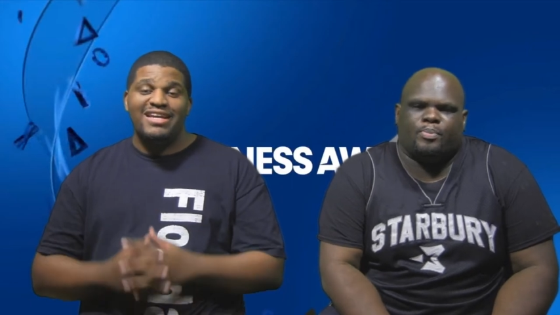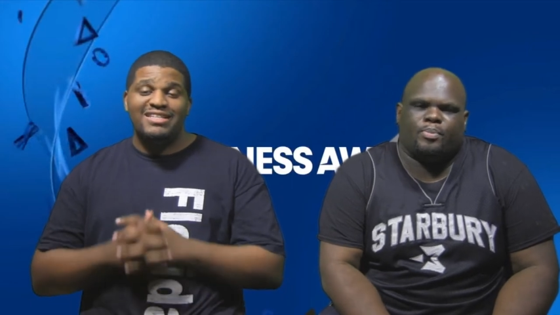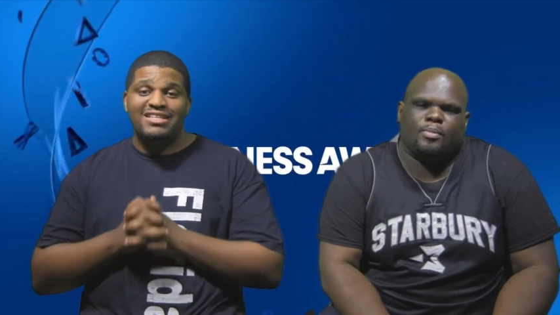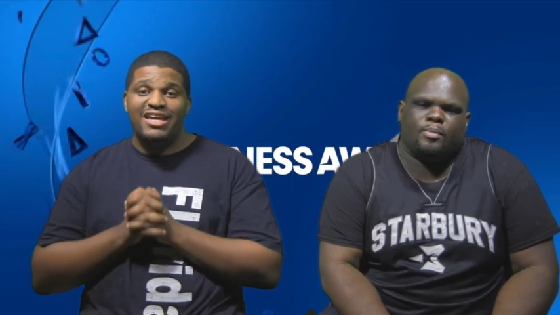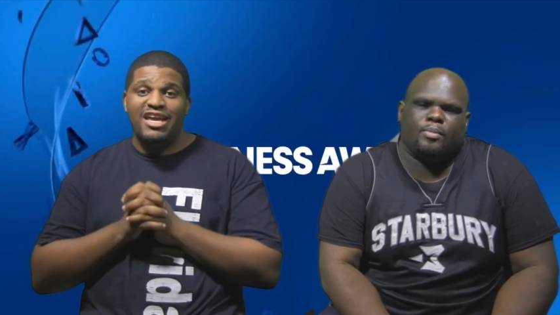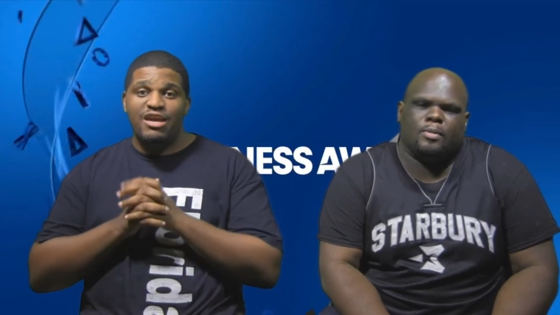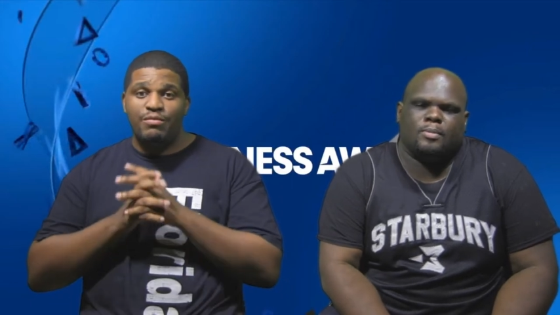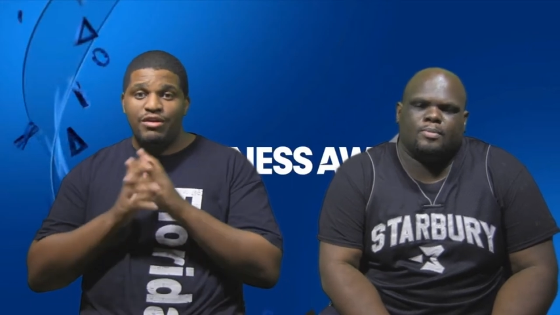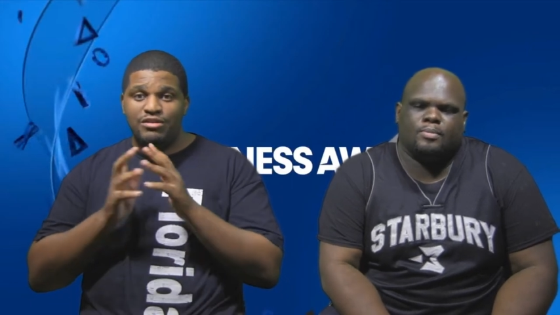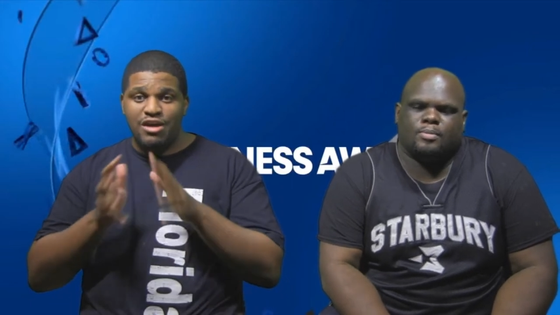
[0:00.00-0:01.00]
Speaker 1: And today
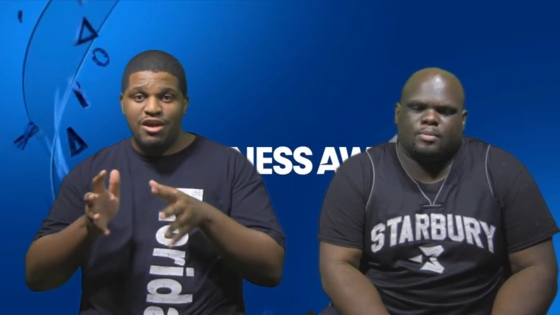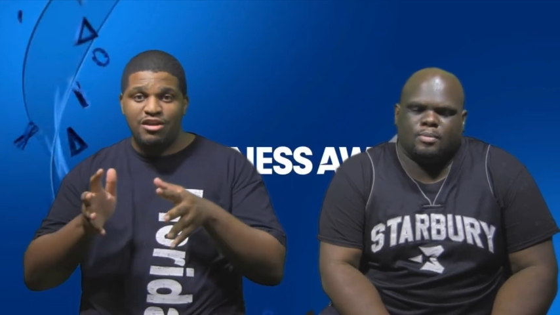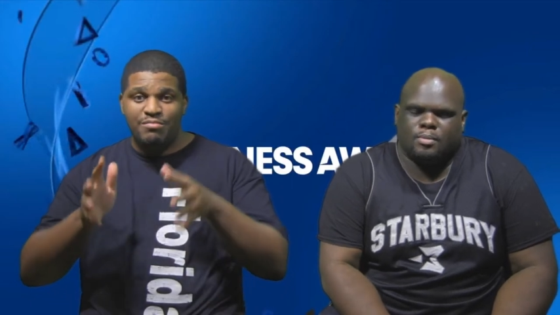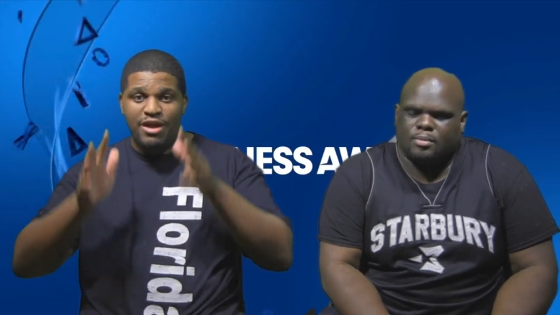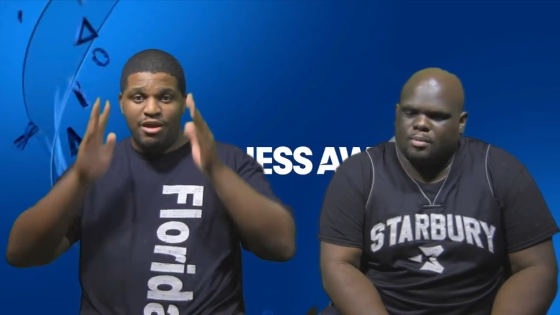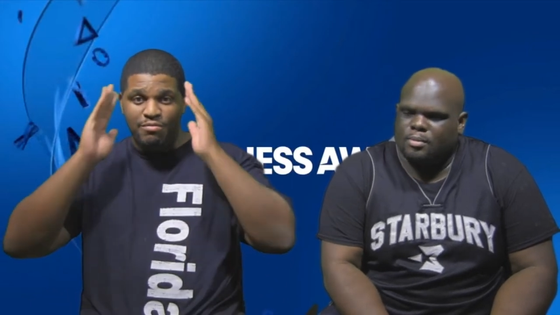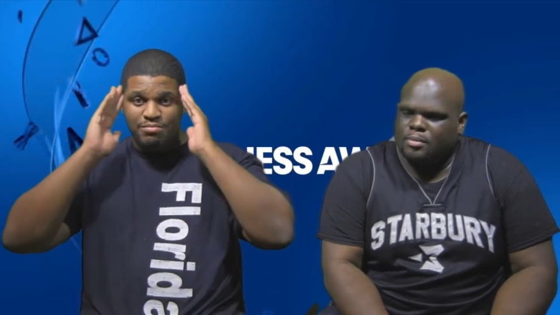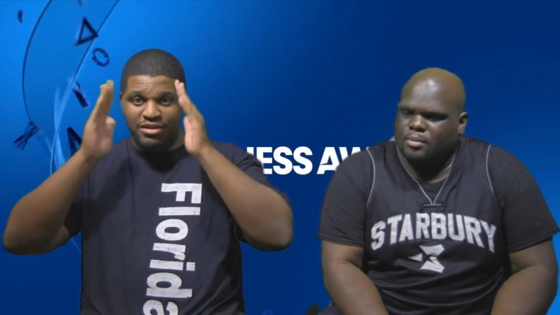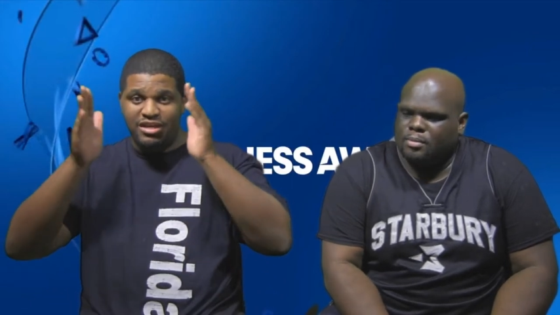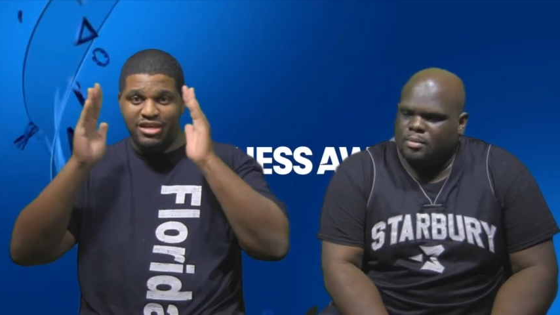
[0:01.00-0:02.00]
we are talking
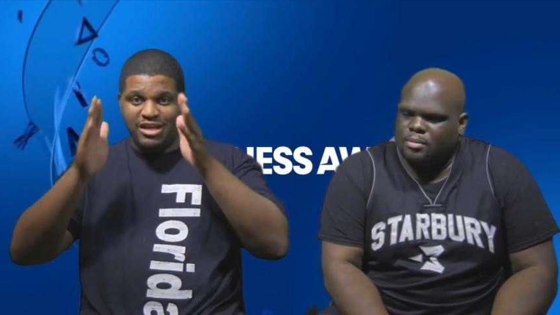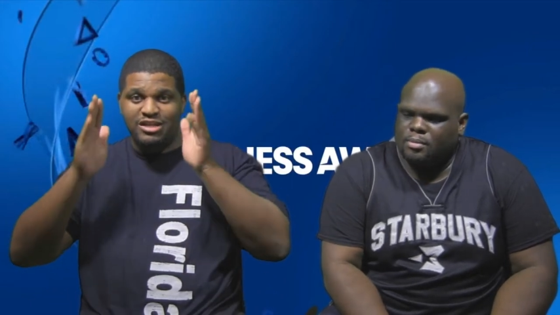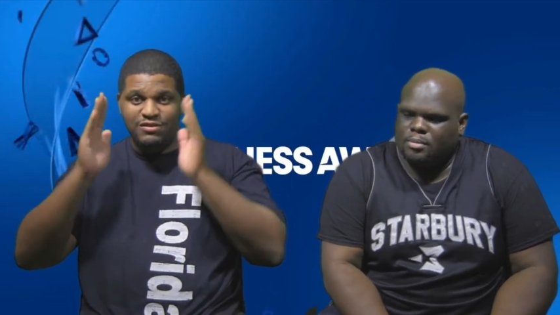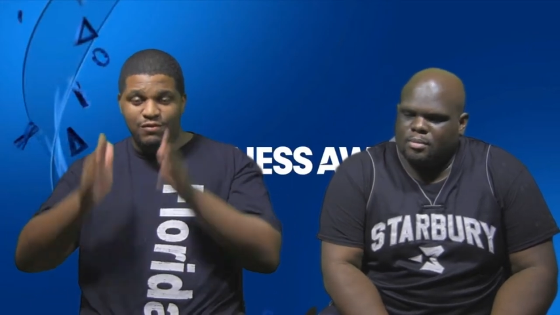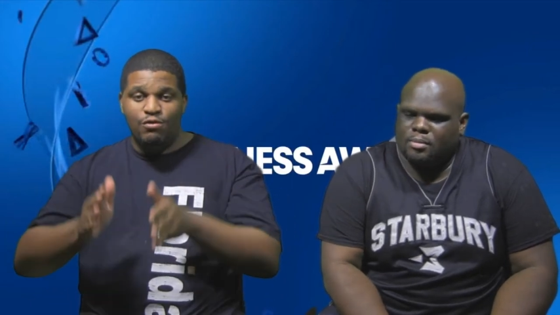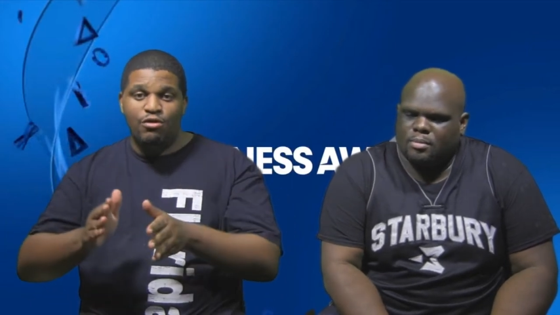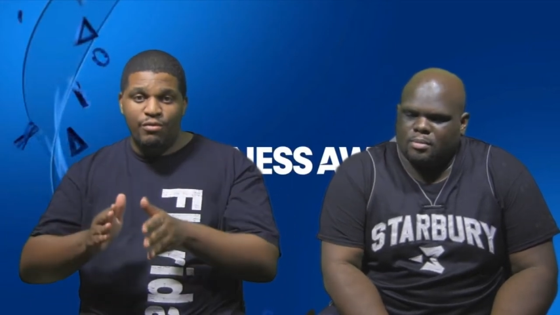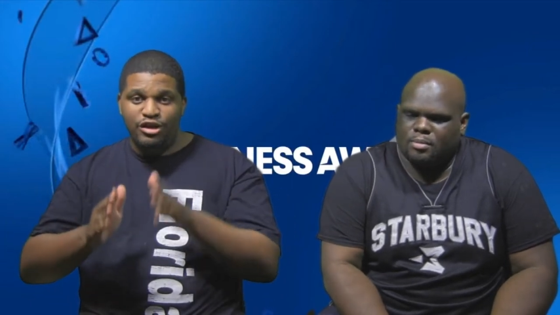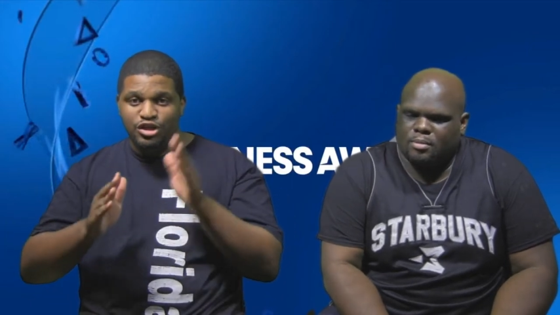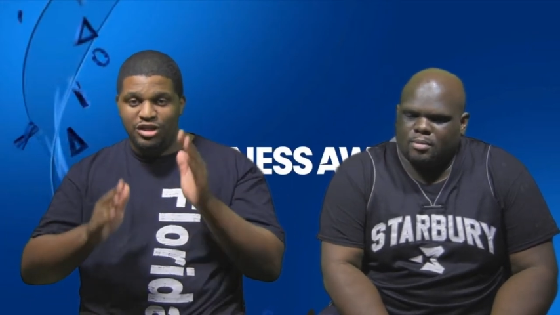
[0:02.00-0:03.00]
about
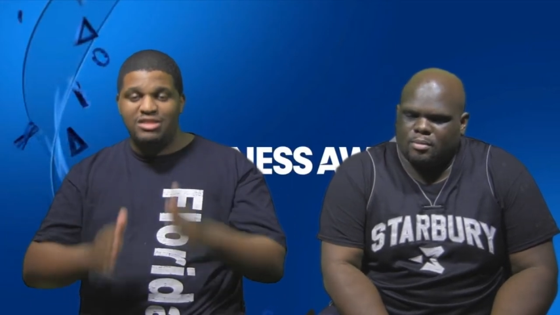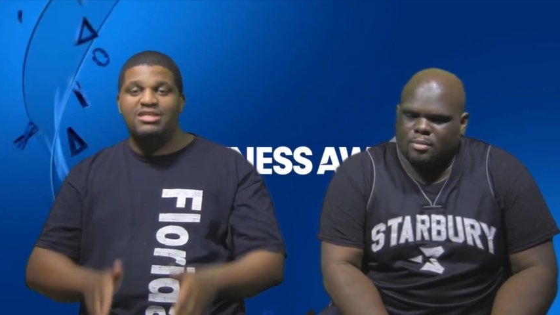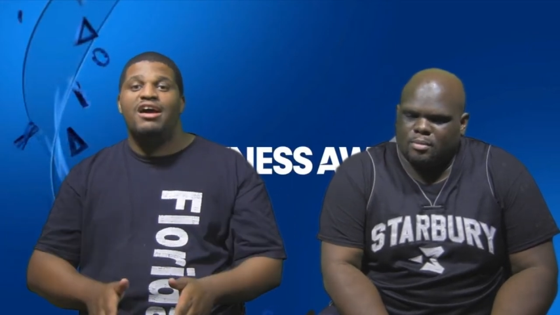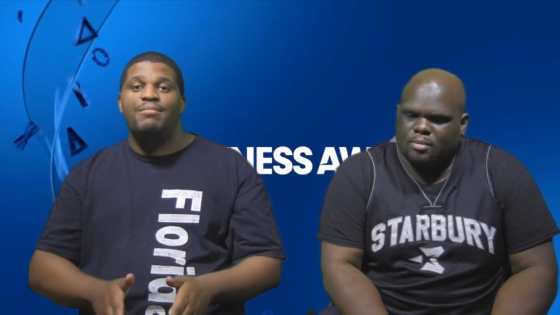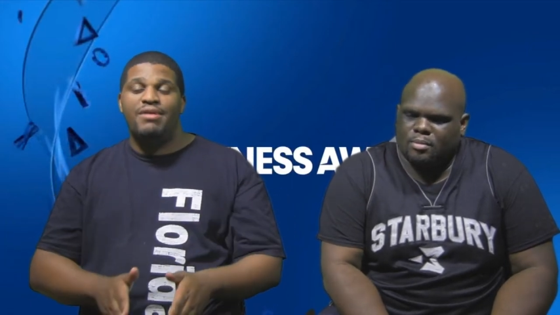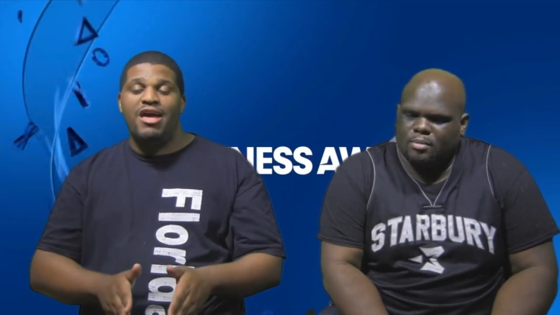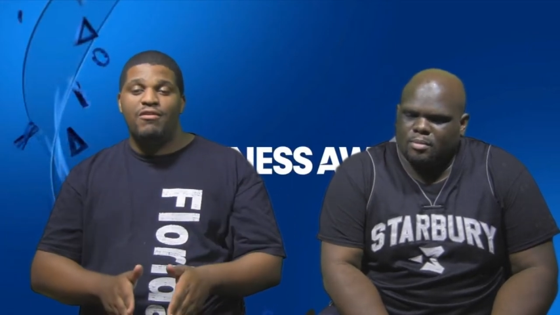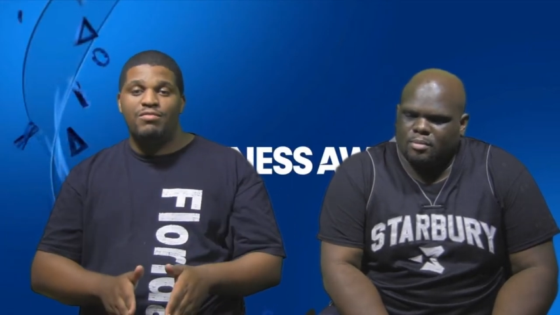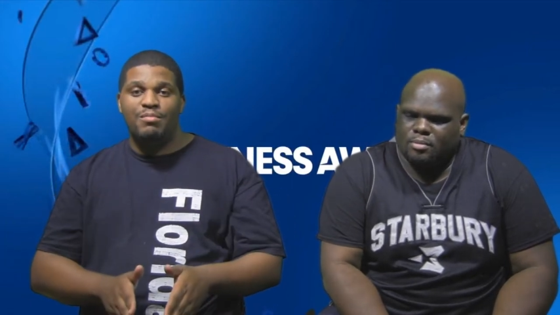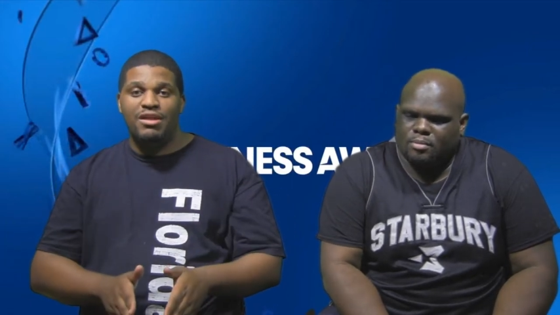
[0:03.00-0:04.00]
PS4. We just got
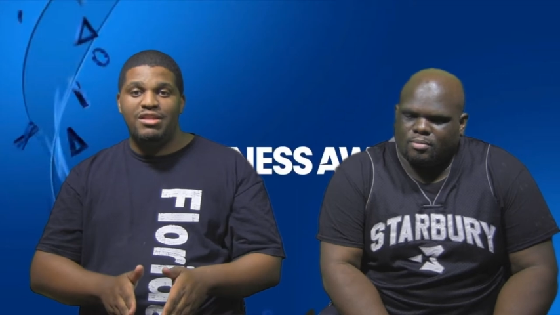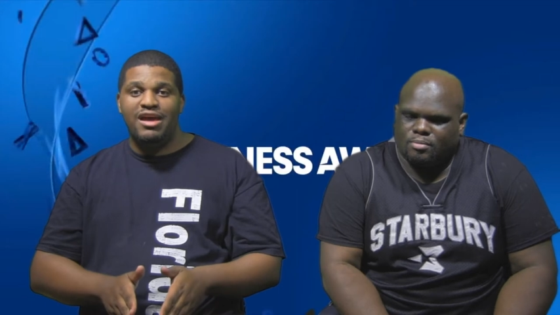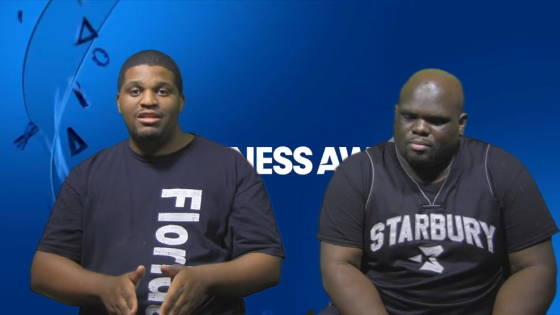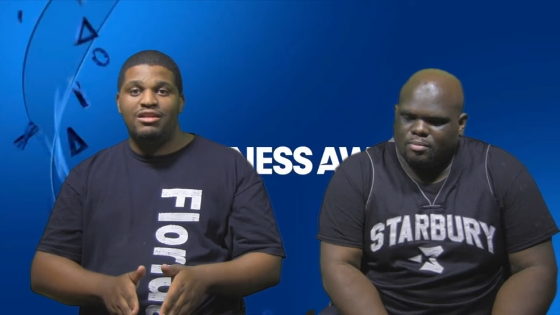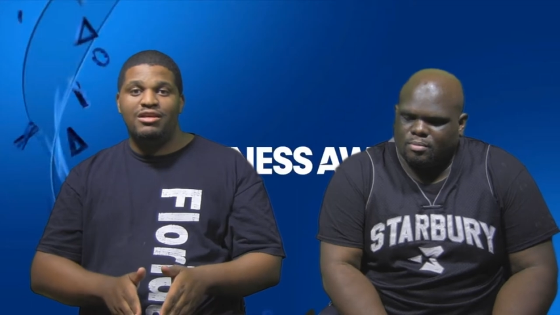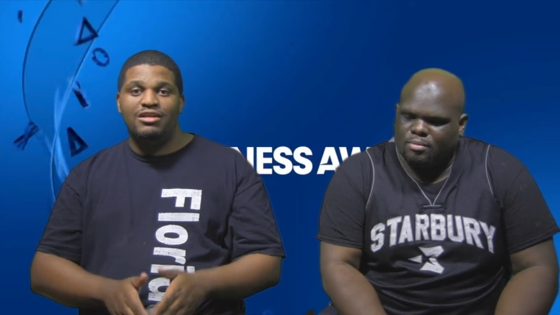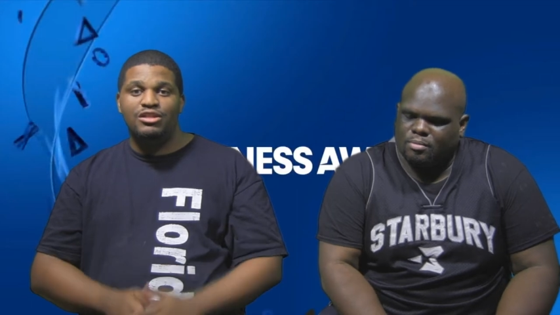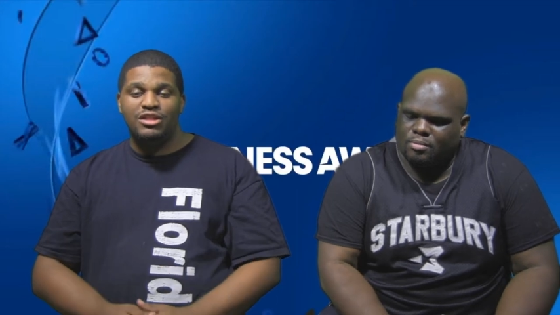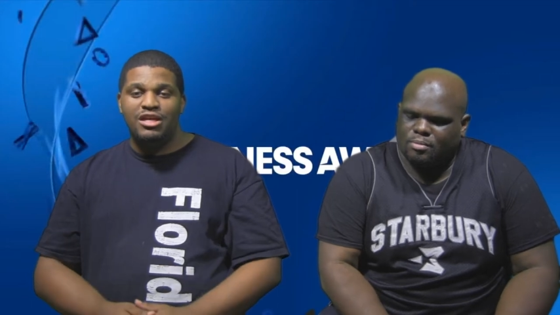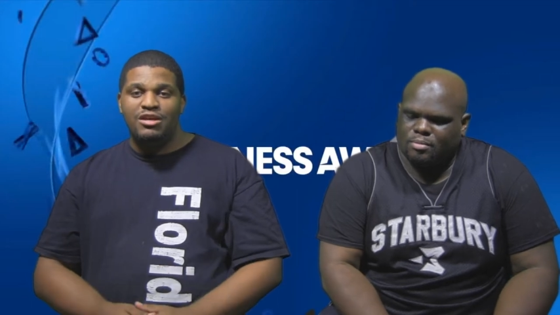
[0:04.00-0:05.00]
back from the midnight
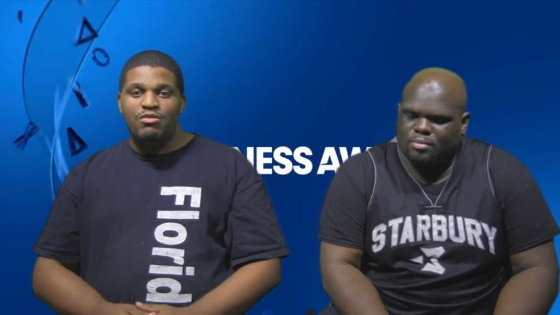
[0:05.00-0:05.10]
launch.